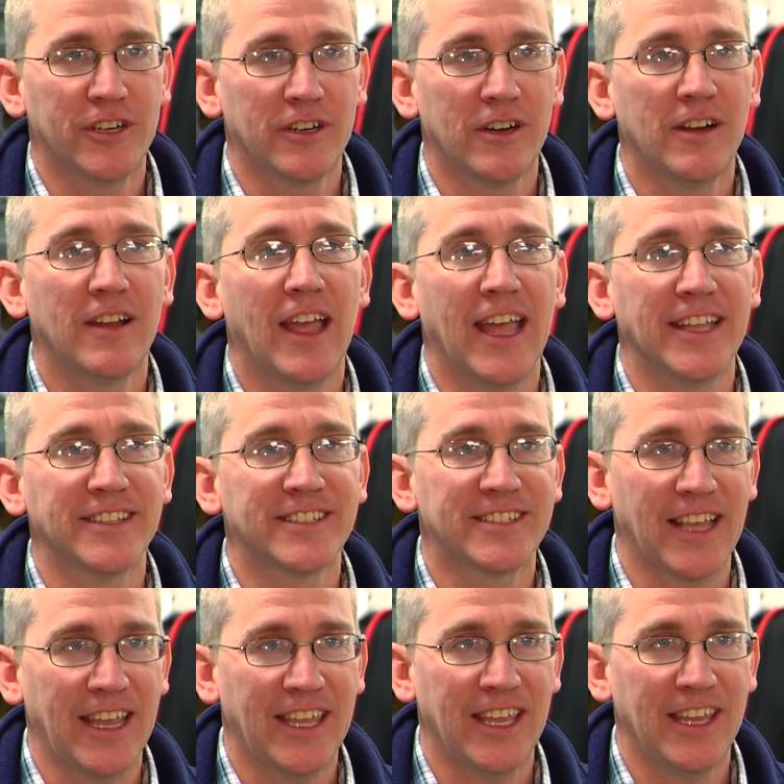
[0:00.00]
year and
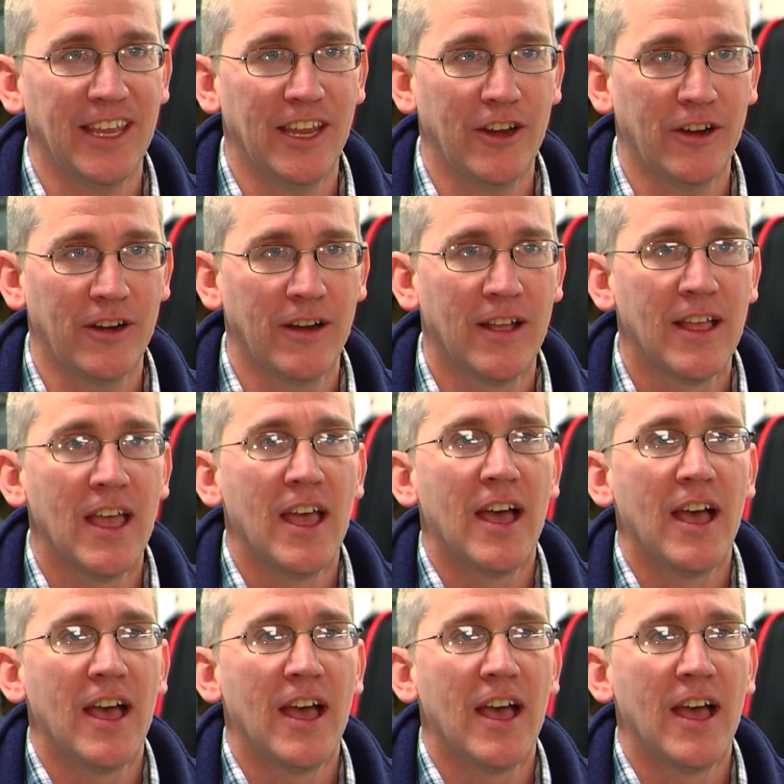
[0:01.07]
second year